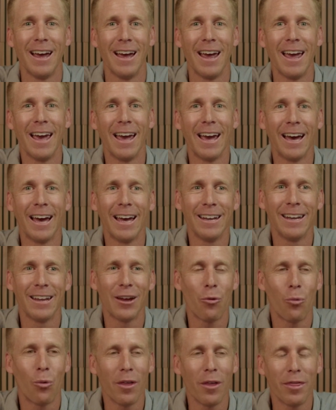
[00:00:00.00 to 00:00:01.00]
And
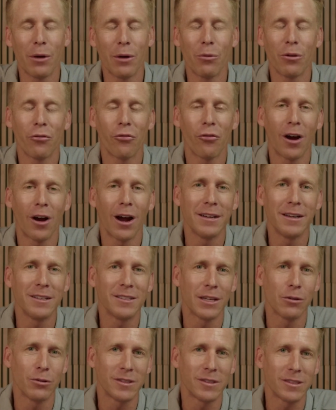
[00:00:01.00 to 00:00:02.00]
what they would find is
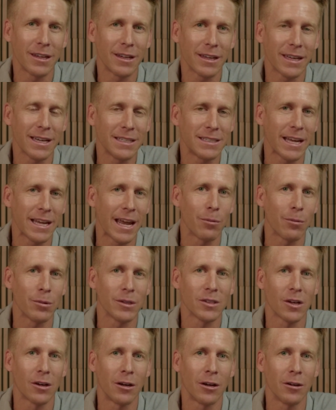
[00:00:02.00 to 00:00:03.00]
they would syndicate to
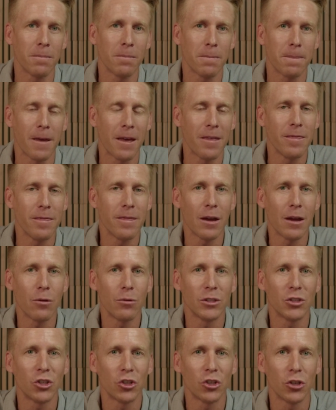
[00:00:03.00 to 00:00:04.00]
Amazon and they
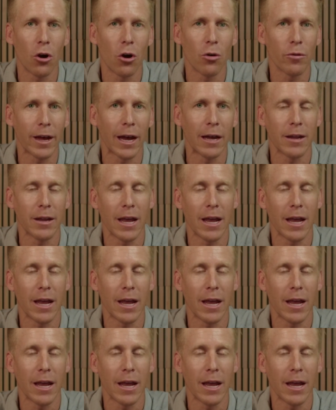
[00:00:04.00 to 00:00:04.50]
would show that,